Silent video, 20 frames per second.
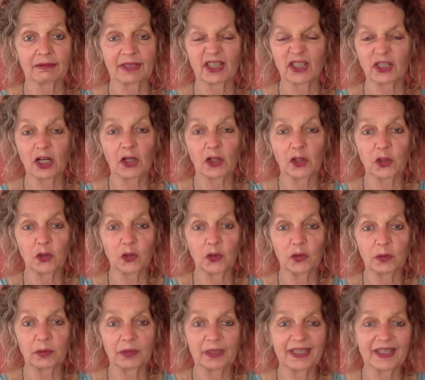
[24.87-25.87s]
It's not new,
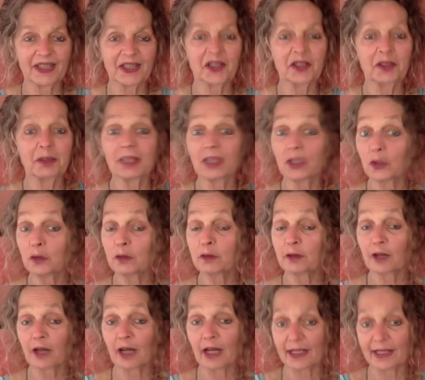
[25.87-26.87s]
but it's going to be new
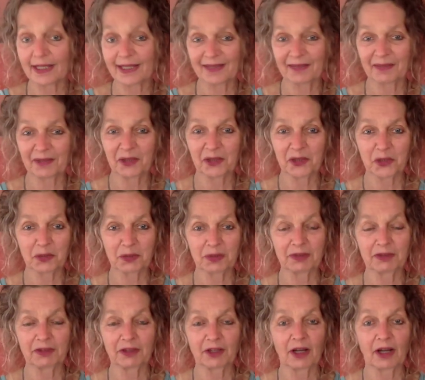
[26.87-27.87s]
for us because we
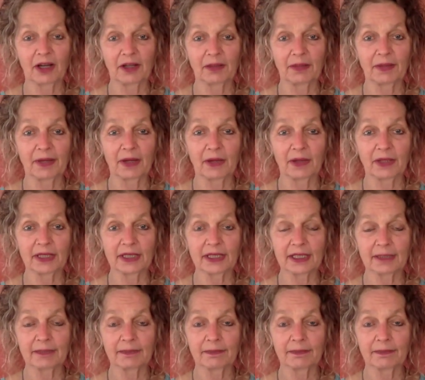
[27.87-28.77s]
forgot about it.